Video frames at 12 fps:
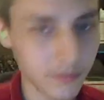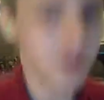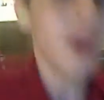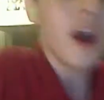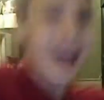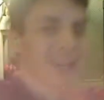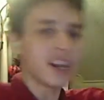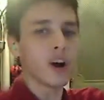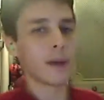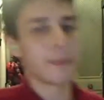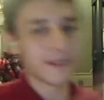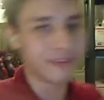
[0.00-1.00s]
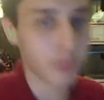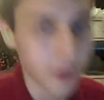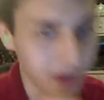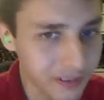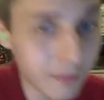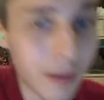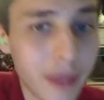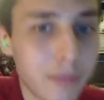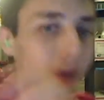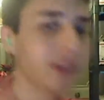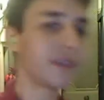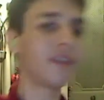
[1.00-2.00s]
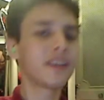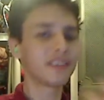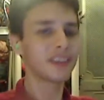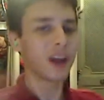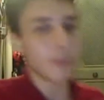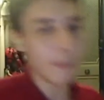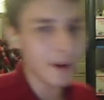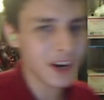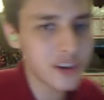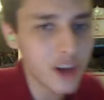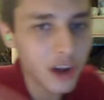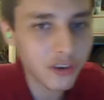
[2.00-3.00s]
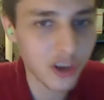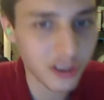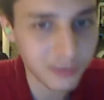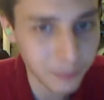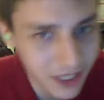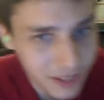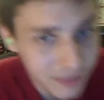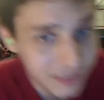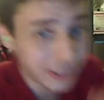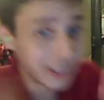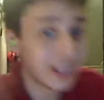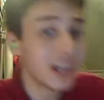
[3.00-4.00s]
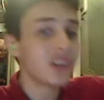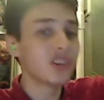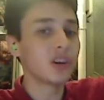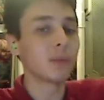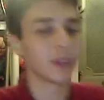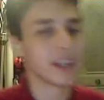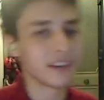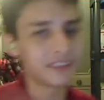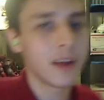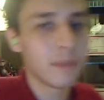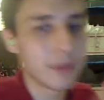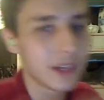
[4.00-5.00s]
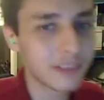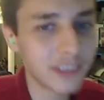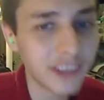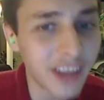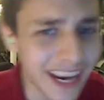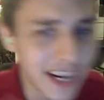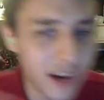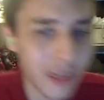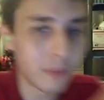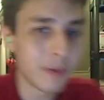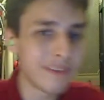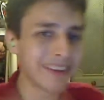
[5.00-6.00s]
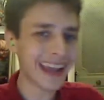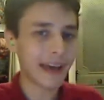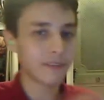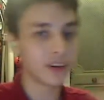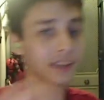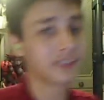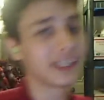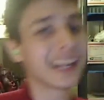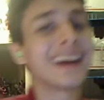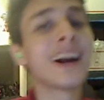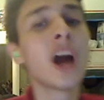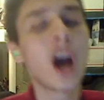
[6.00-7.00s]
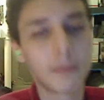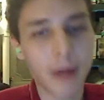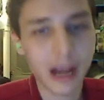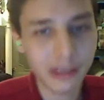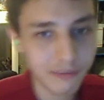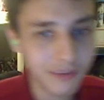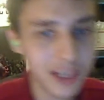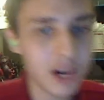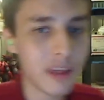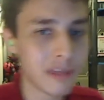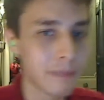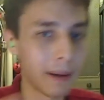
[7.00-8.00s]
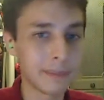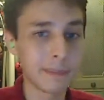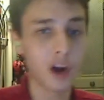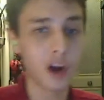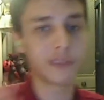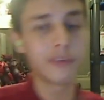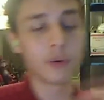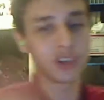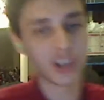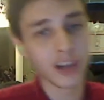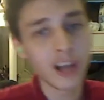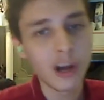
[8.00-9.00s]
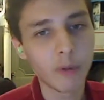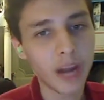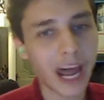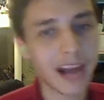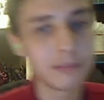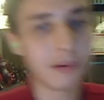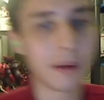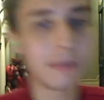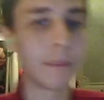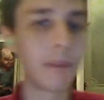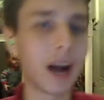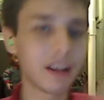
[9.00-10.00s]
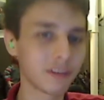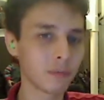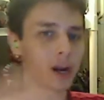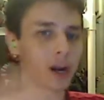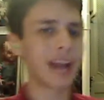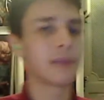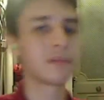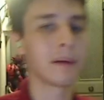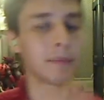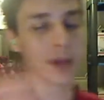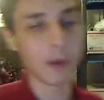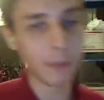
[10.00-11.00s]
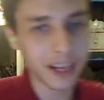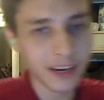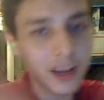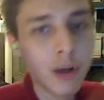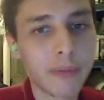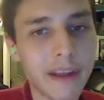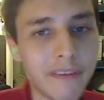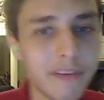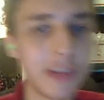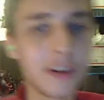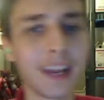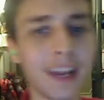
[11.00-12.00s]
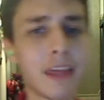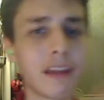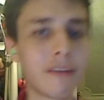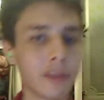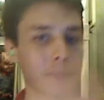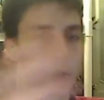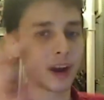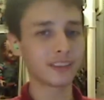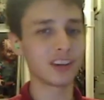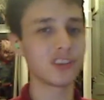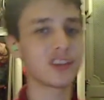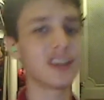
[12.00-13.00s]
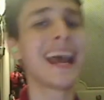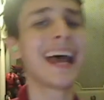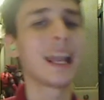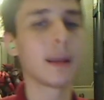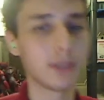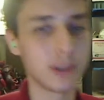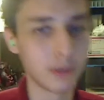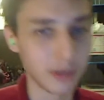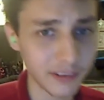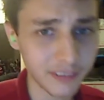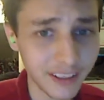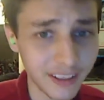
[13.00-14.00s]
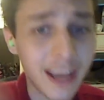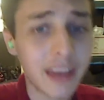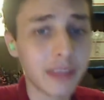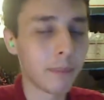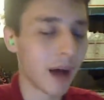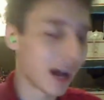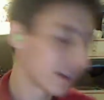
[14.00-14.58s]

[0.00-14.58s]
Hello epic viewers from around the multiverse, prepare to indulge in experiencing sheer bliss, because today another Riven and Captain Exceller unboxing video is about to be brought to fruition. What items will I be unboxing, what items will I be opening? Without further delay, without further procrastination, allow me to elicit the box.